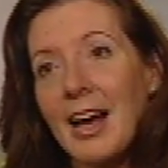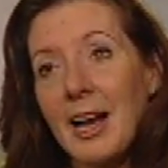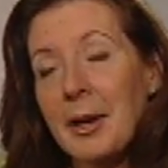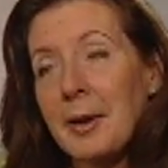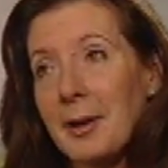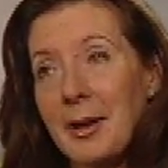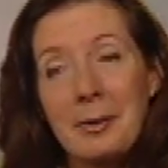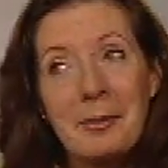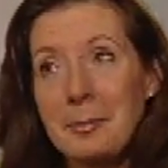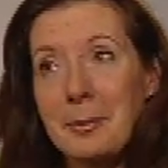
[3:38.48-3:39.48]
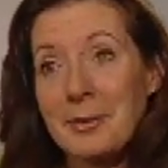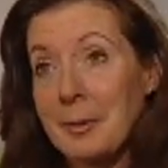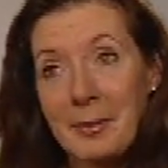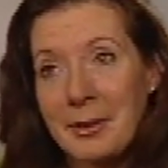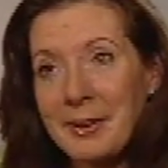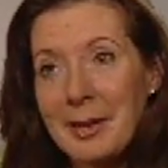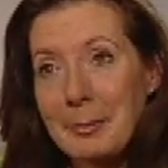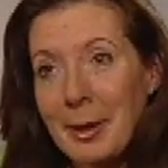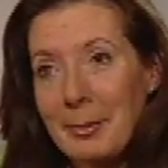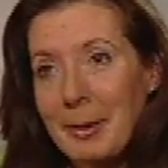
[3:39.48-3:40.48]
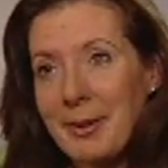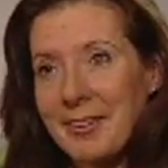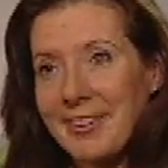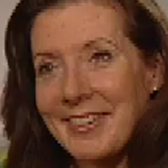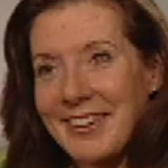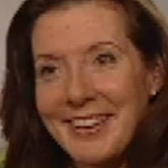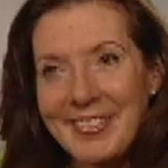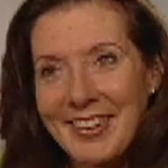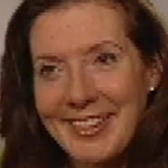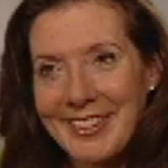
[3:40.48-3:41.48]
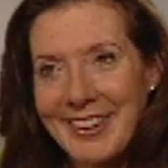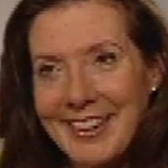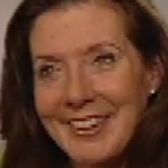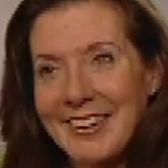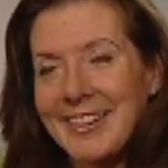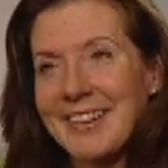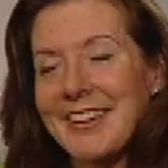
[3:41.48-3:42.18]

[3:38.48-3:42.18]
I was brought up totally by my mother. I never had a nanny.